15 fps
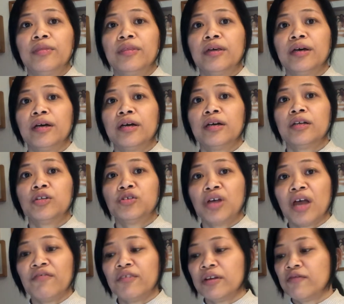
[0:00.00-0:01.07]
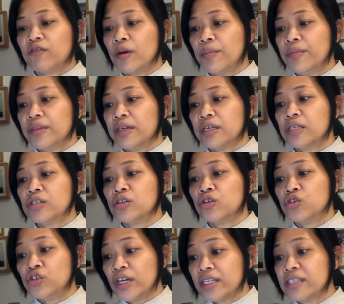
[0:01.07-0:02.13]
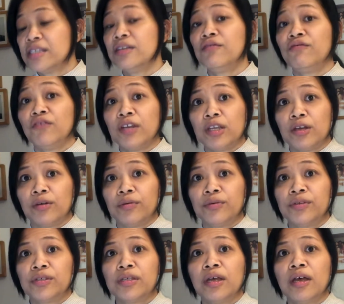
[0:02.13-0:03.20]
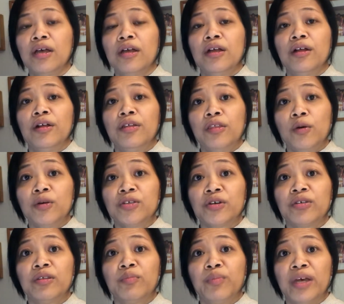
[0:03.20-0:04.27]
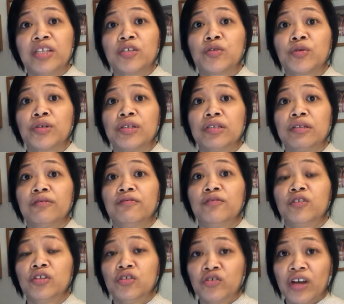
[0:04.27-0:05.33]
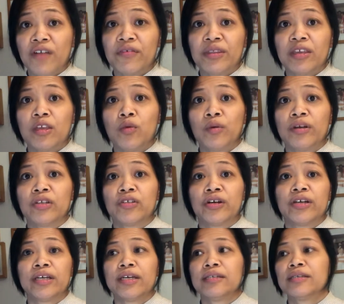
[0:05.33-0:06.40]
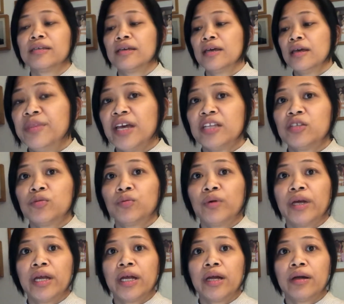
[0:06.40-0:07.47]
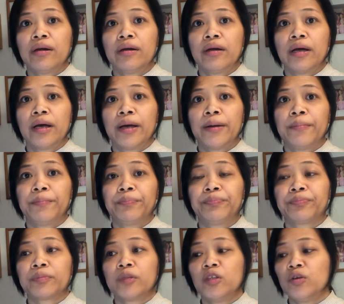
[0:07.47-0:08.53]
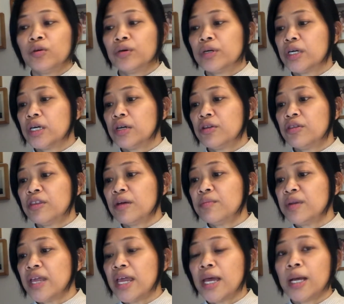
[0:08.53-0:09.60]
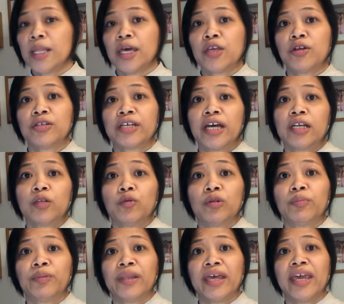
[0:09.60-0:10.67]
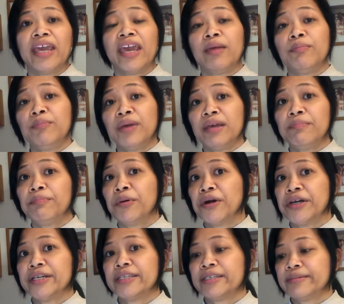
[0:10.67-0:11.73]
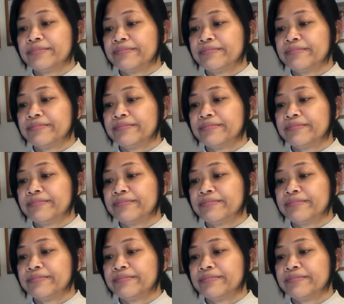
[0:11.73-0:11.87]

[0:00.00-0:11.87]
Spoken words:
the traffic from the suggested videos, those are the best source of traffic that you want to target. That's where your thumbnail and your title will play a big part.